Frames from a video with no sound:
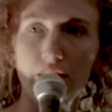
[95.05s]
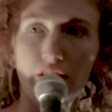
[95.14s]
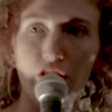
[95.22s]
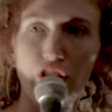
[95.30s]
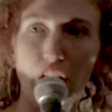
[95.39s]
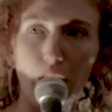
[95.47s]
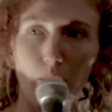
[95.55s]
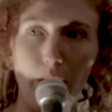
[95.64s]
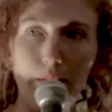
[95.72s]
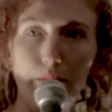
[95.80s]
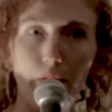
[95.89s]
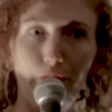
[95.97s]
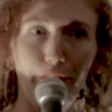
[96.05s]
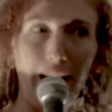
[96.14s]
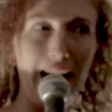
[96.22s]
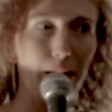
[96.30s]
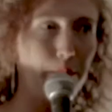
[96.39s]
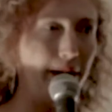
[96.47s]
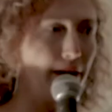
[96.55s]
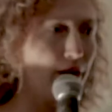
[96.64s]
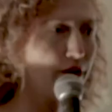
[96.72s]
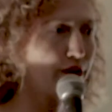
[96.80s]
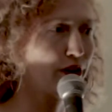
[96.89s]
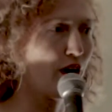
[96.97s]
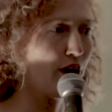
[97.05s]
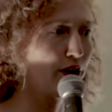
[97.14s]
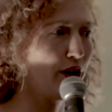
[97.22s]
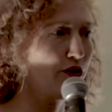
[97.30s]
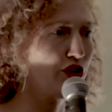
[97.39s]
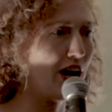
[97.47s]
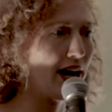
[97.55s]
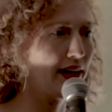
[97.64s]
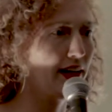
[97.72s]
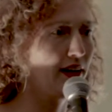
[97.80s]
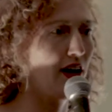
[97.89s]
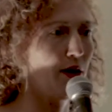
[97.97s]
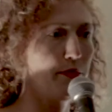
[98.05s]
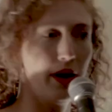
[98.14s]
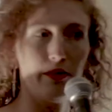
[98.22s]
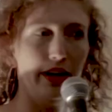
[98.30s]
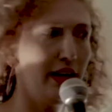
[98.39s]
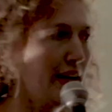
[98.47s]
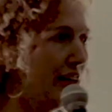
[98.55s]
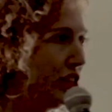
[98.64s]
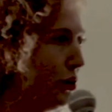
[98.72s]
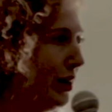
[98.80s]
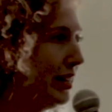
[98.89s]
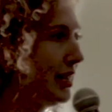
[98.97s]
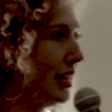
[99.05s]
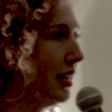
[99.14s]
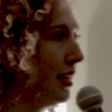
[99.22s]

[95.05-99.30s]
She's got a rainbow flag pin on her cargo jacket, I'm not reading into it.